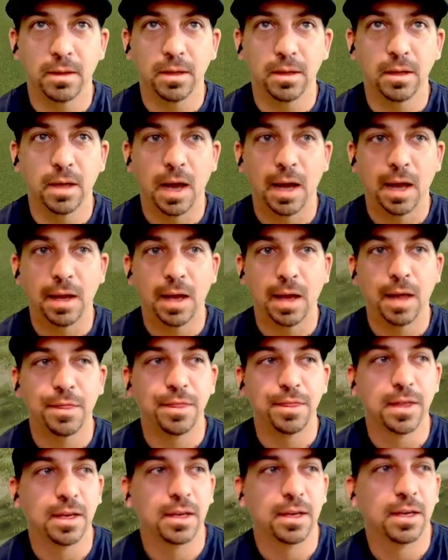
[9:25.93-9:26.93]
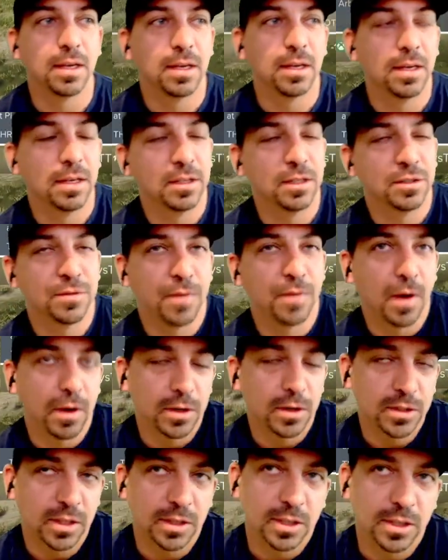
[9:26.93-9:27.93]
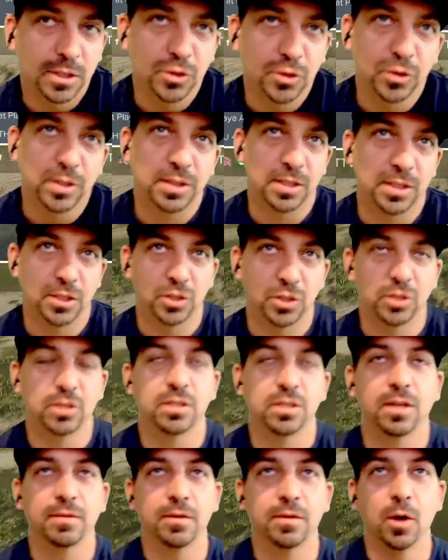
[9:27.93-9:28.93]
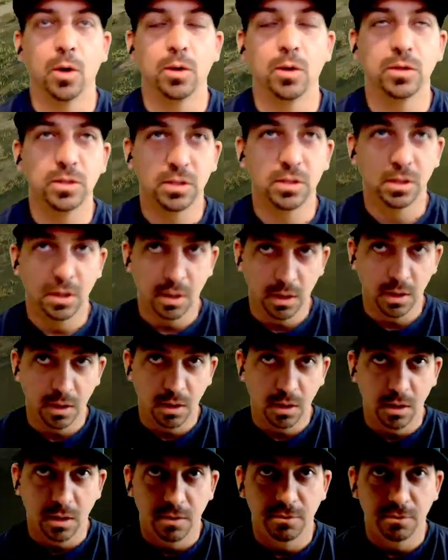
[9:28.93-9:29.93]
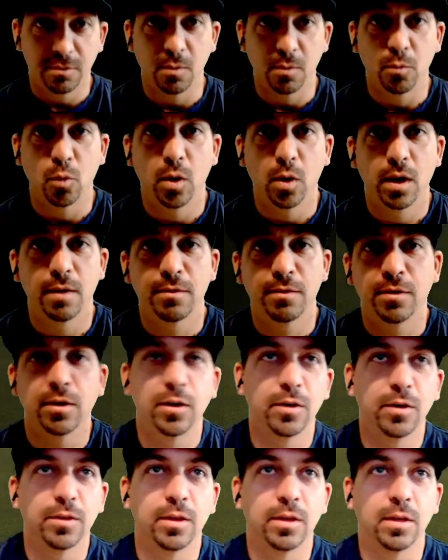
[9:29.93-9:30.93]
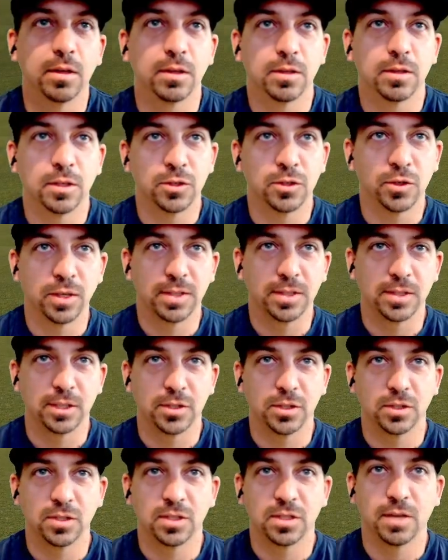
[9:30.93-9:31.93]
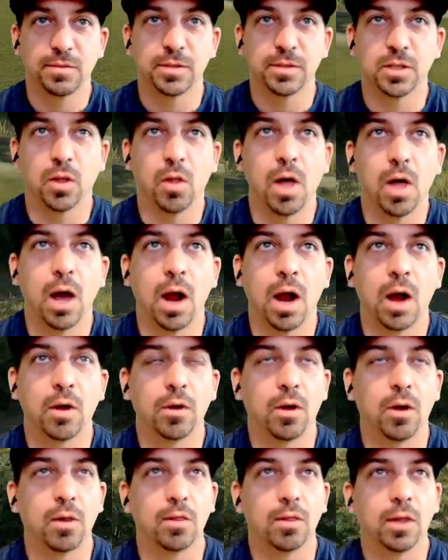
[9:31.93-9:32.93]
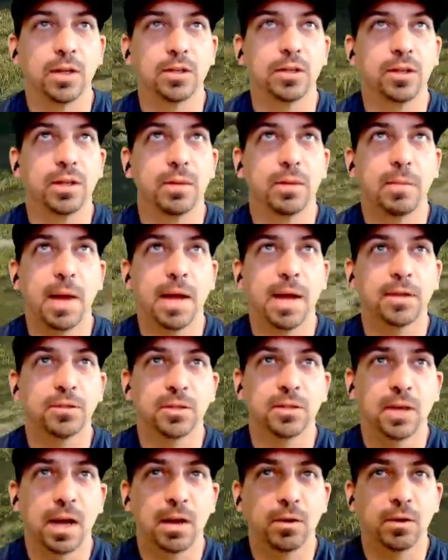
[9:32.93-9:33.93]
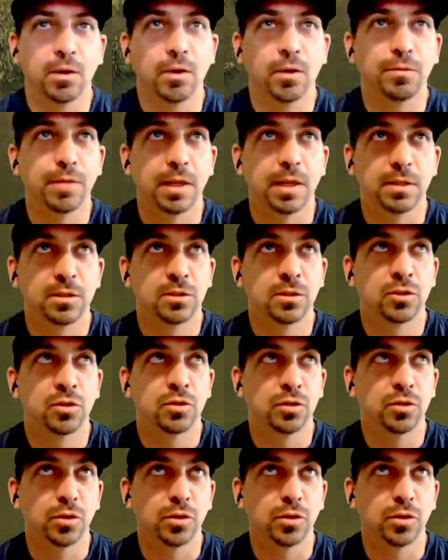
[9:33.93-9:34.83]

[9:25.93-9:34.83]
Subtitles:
I think as far as like the transition stuff goes, from what I've heard, the transition stuff is a lot harder on Legend than Master. I don't know if that's true